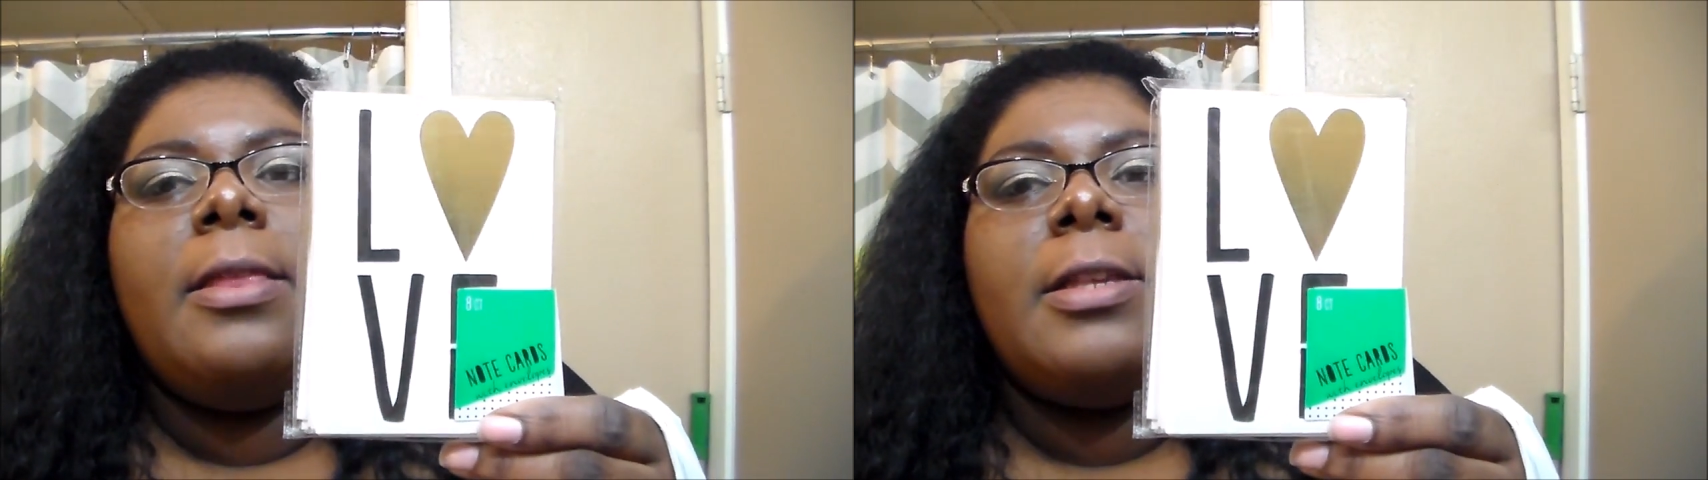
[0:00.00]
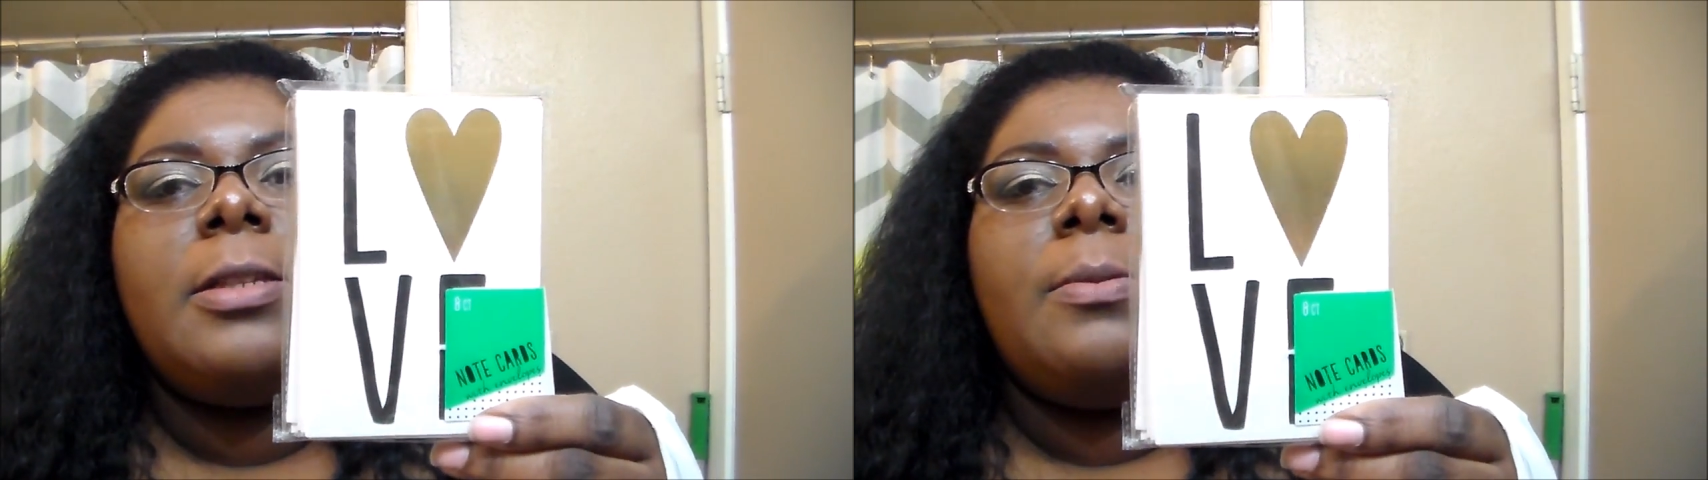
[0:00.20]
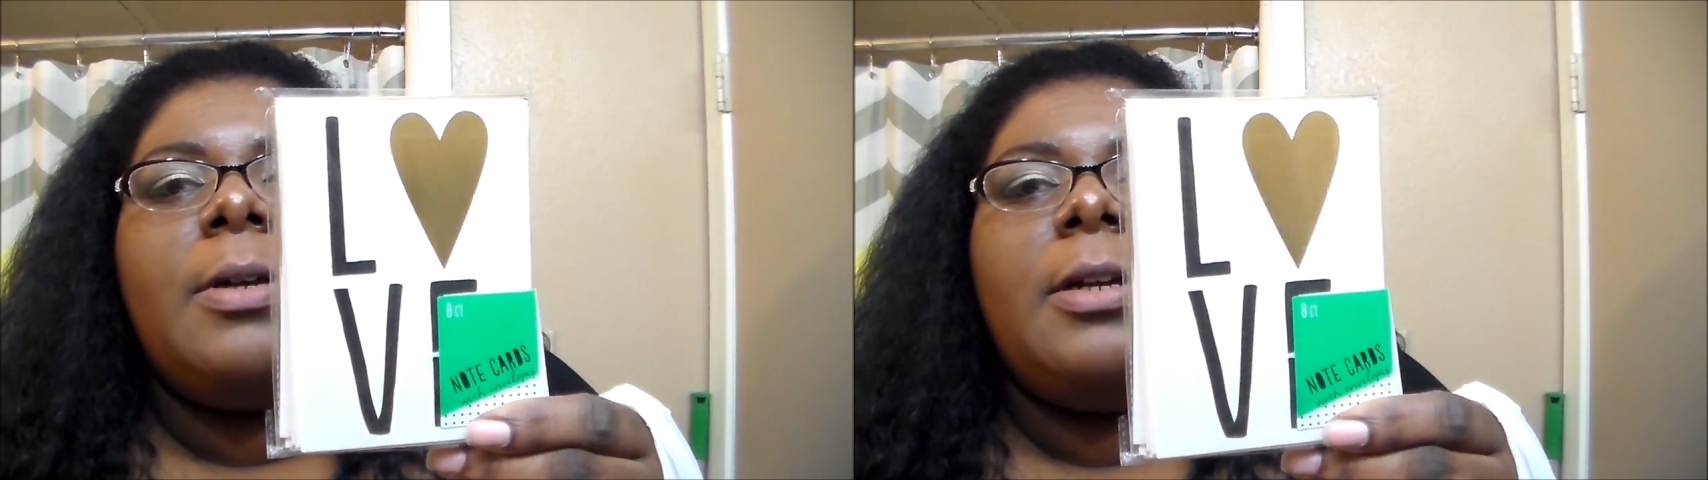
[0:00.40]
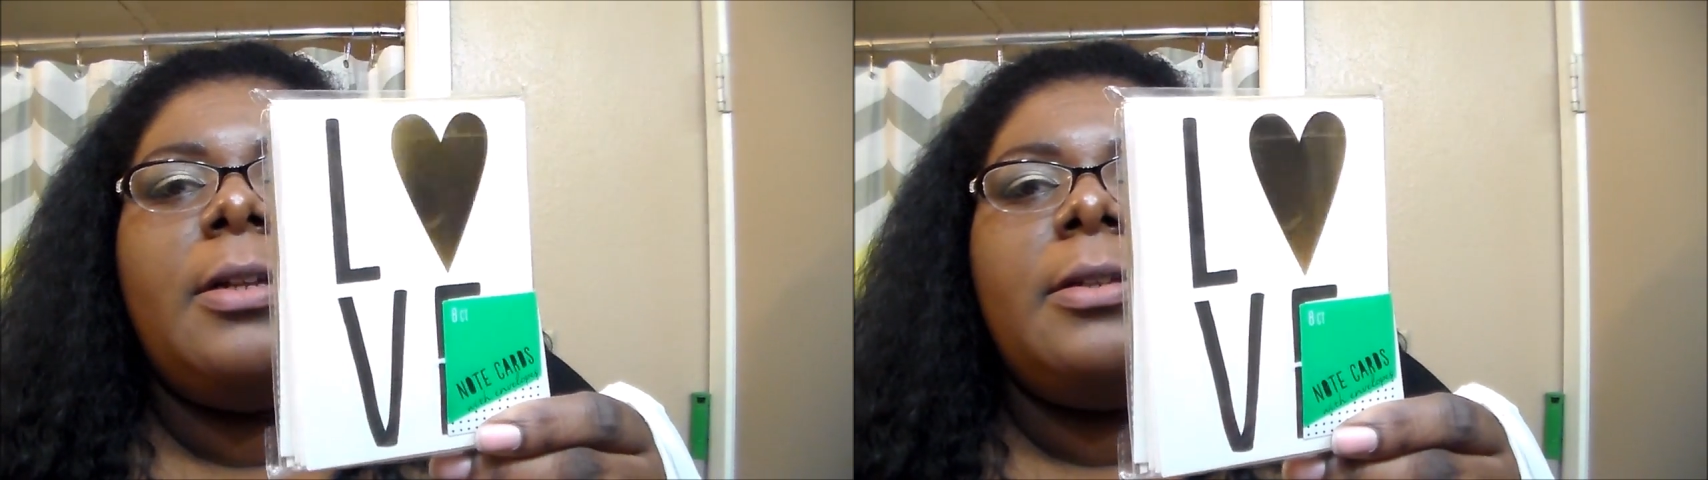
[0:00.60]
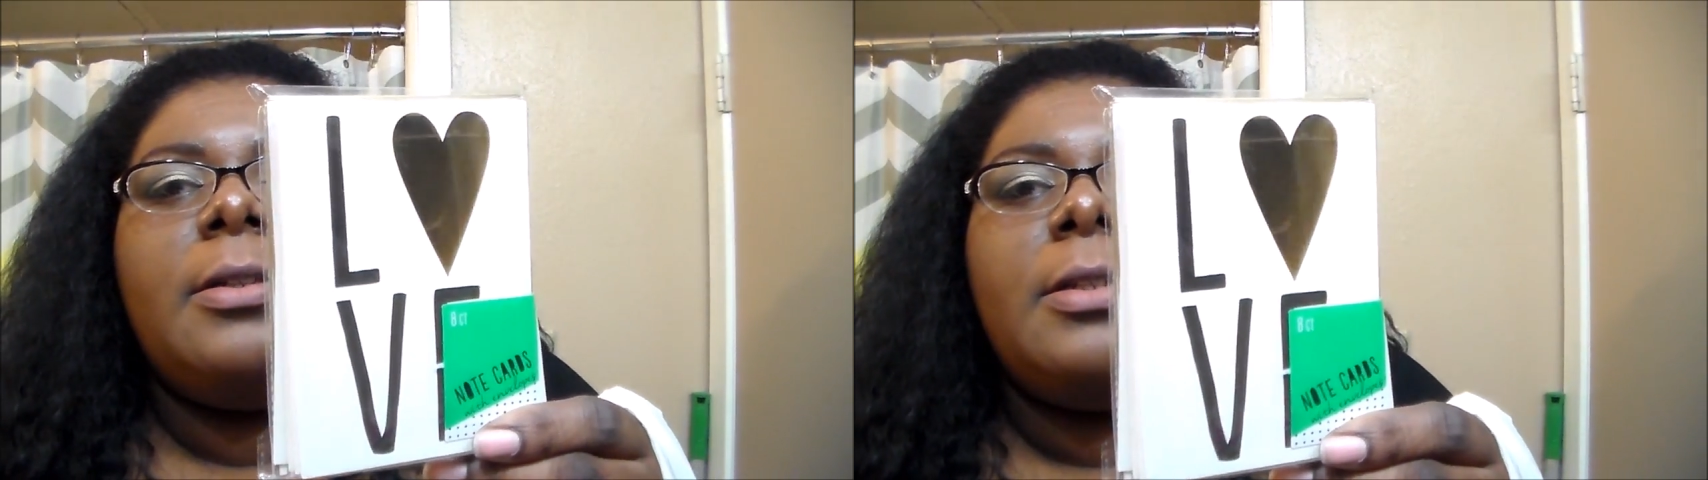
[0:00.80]
And this
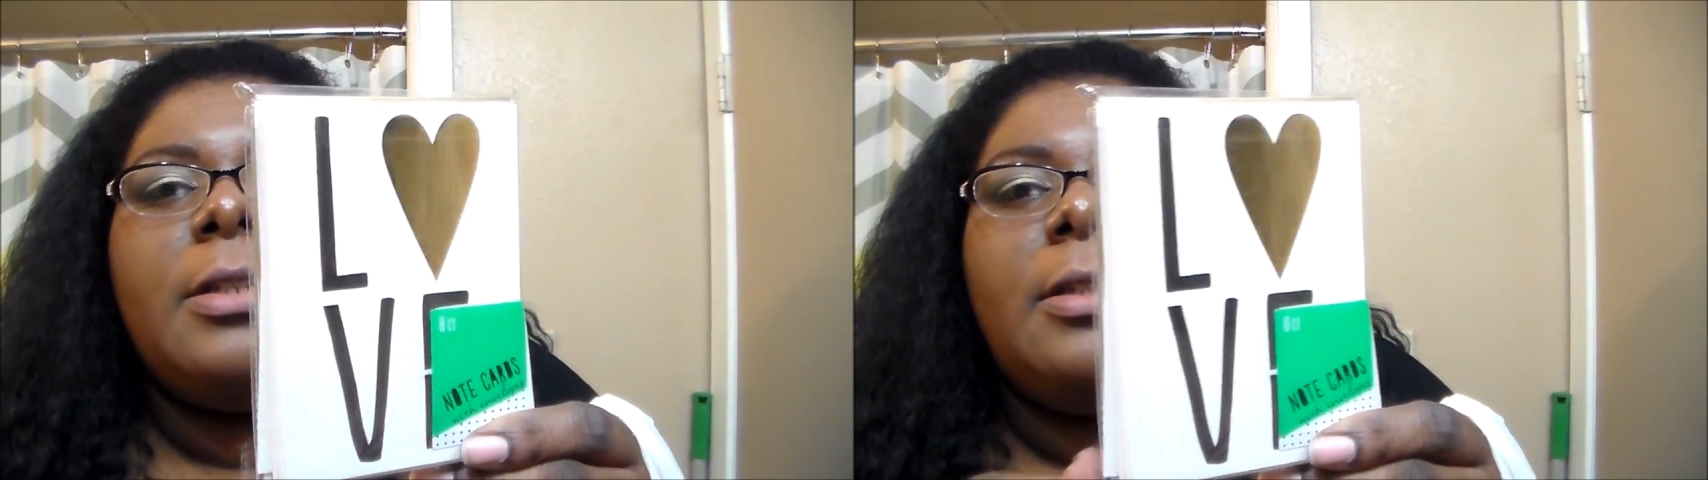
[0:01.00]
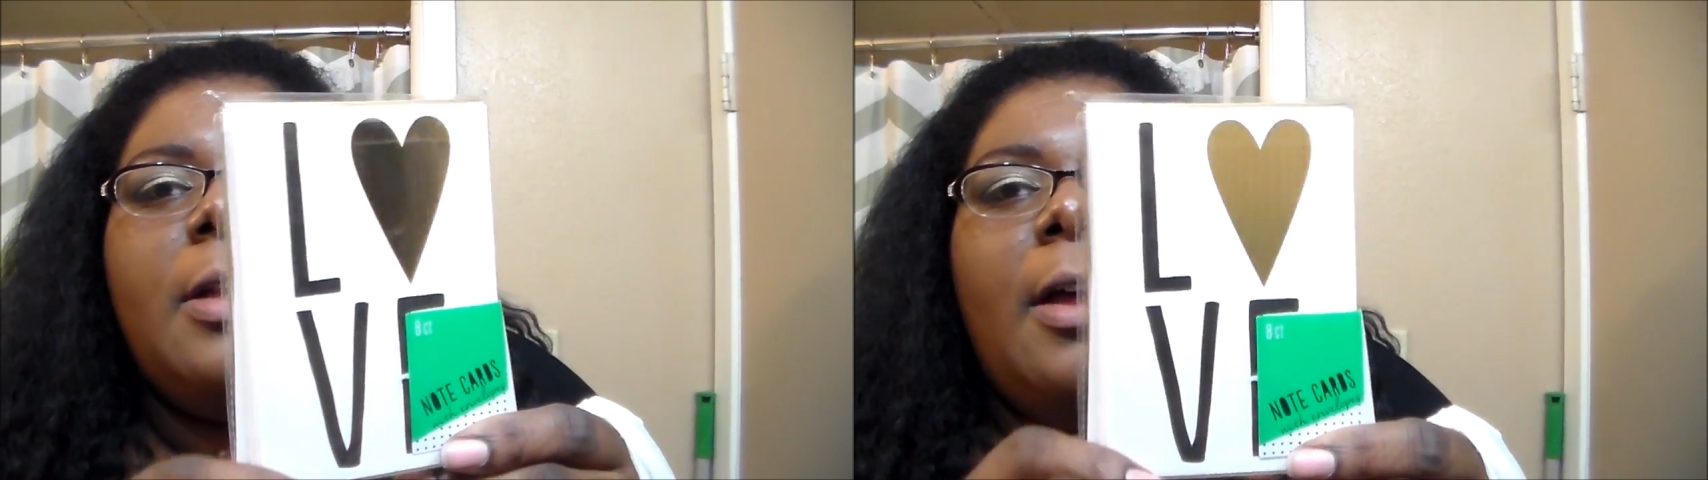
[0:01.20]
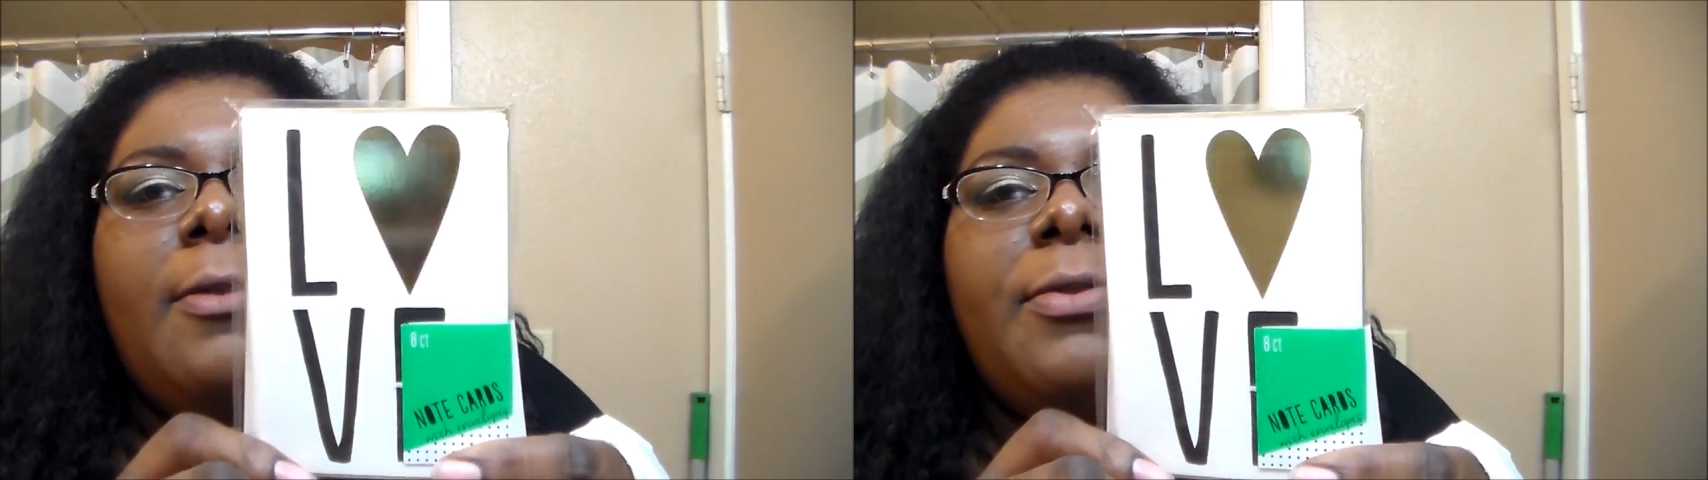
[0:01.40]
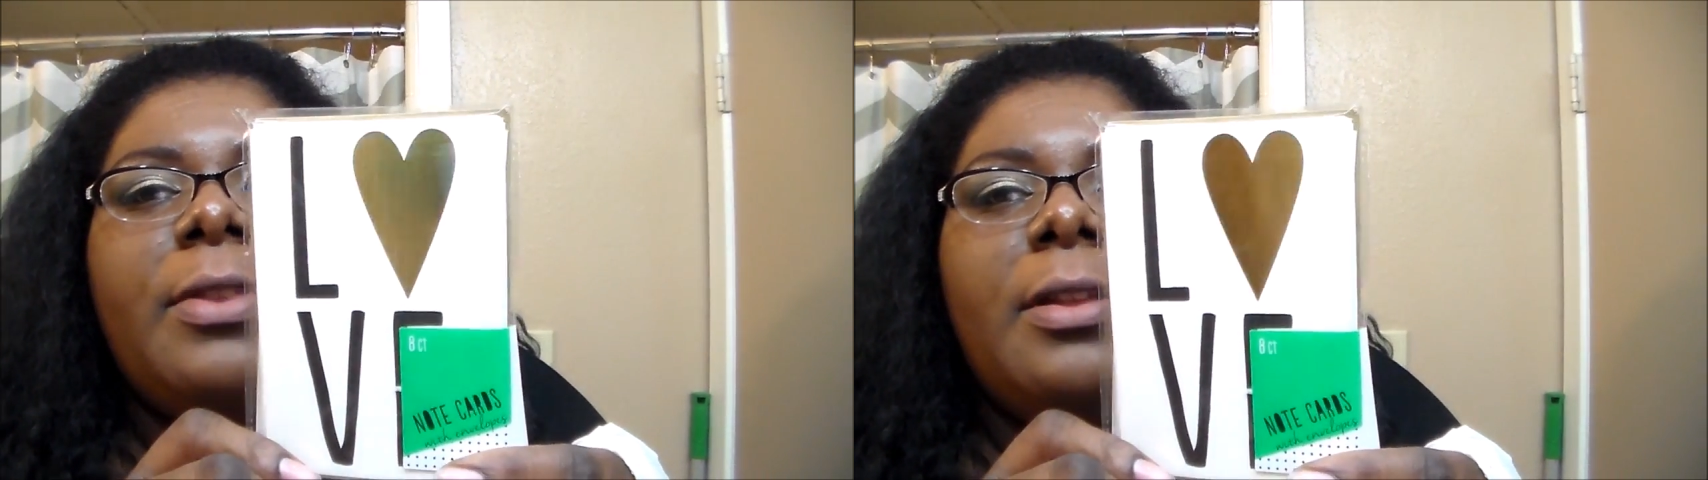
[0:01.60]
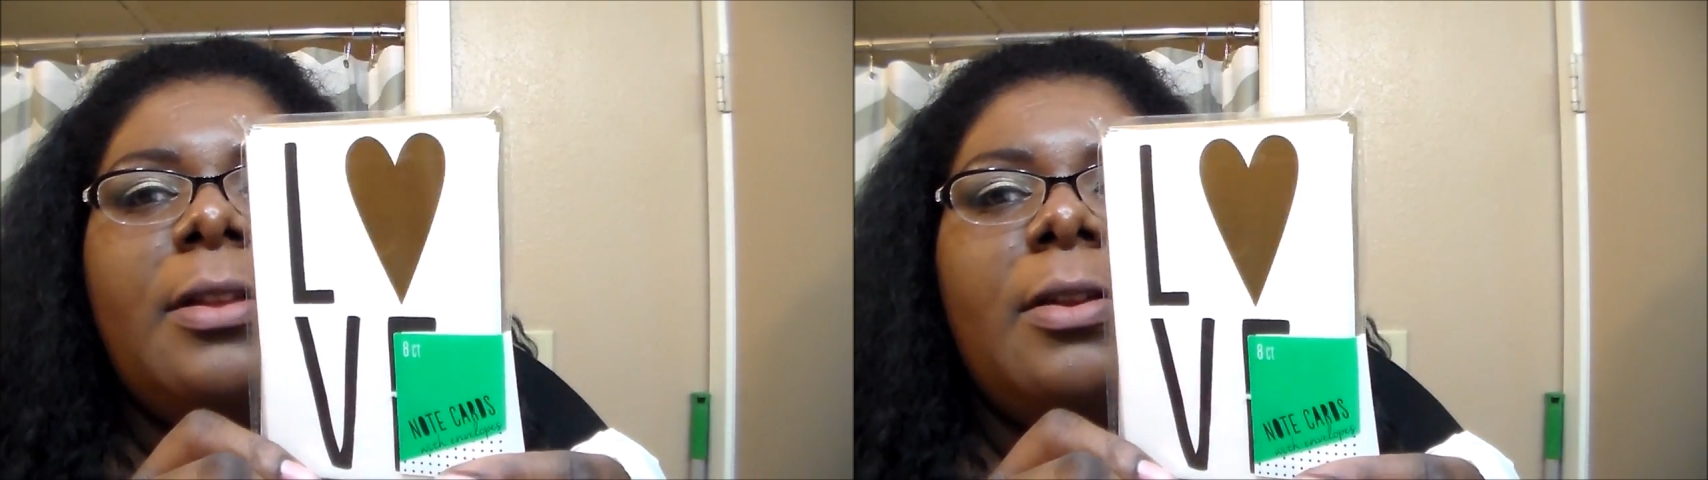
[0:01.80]
one says love
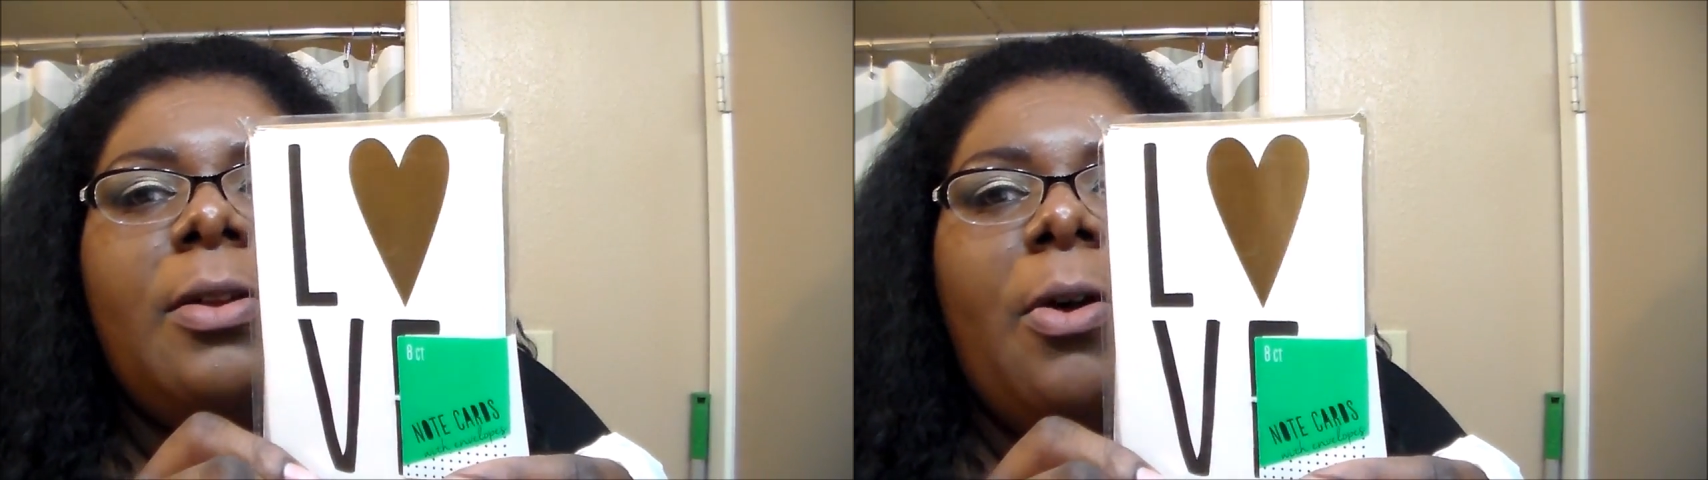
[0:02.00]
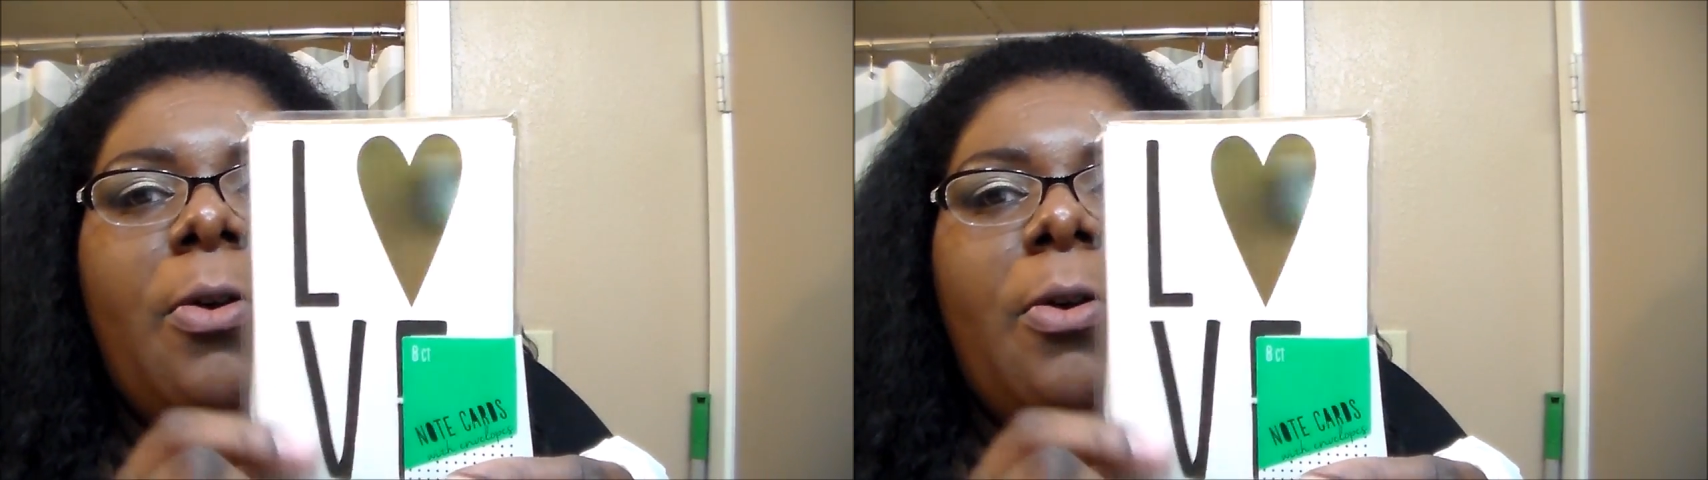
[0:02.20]
with the little